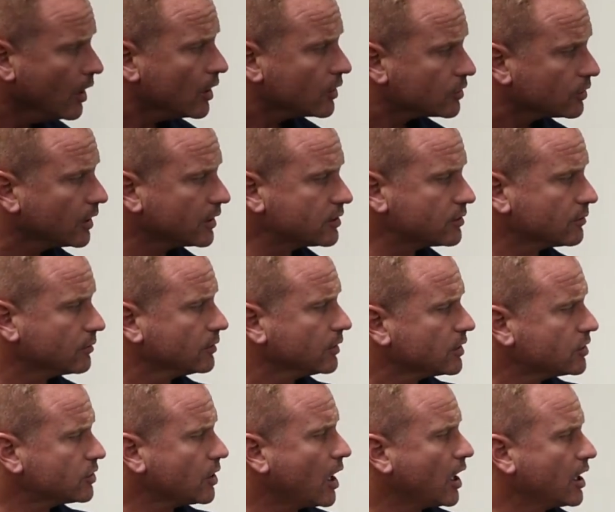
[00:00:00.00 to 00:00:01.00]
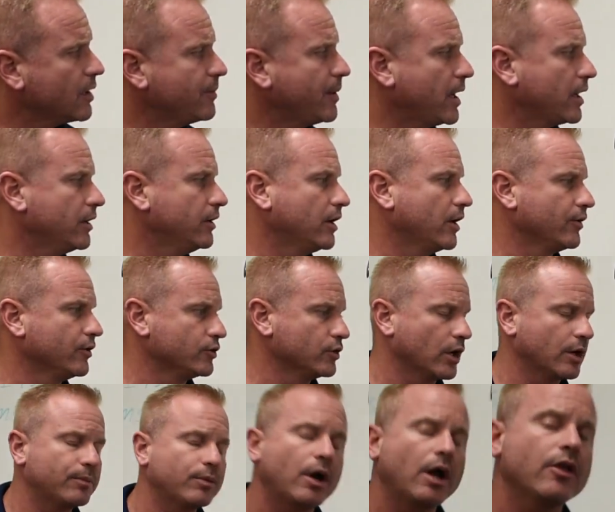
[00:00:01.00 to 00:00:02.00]
So let's talk about another
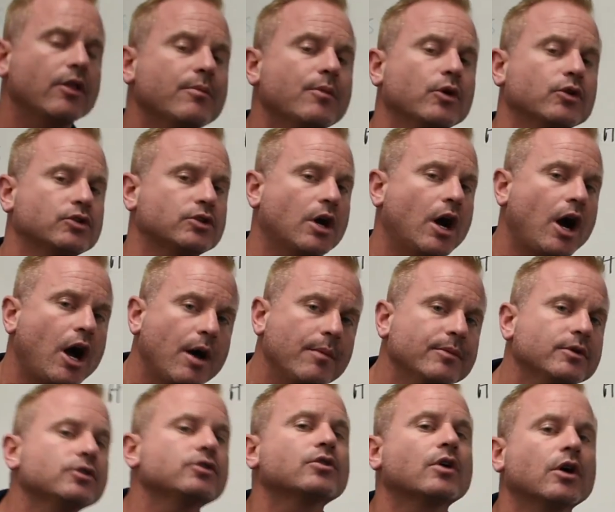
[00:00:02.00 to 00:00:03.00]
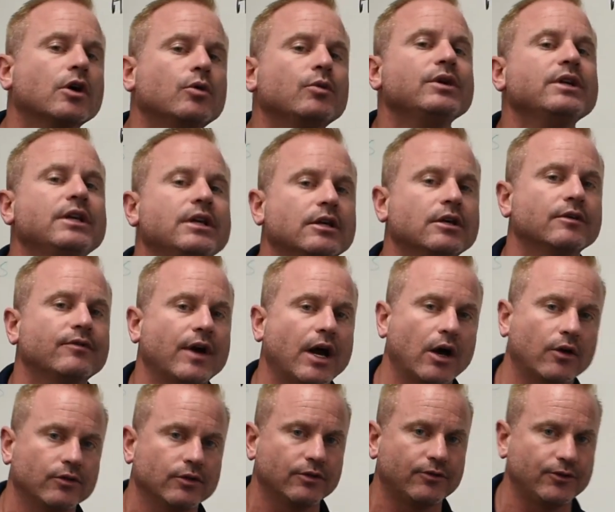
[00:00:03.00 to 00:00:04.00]
drug, probably the most common drug we give
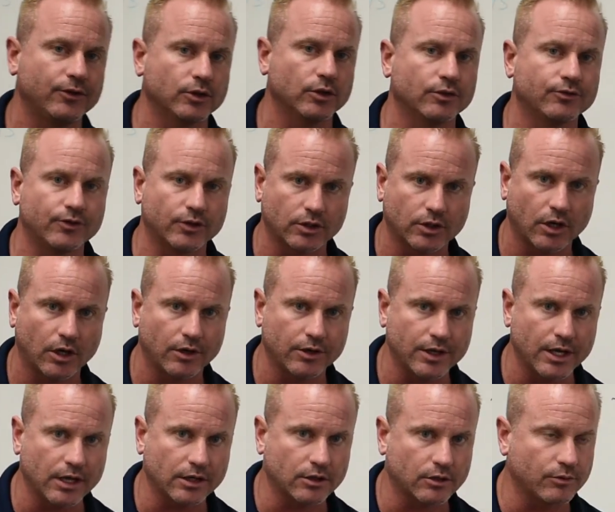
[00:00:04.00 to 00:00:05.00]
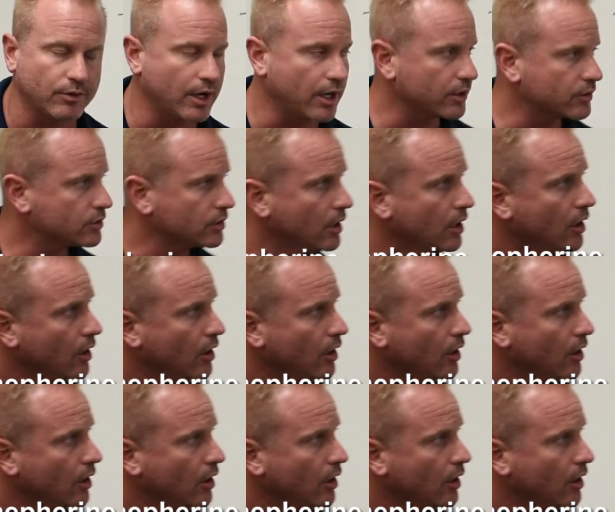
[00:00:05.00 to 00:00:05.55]
out in the field for cardiac arrest,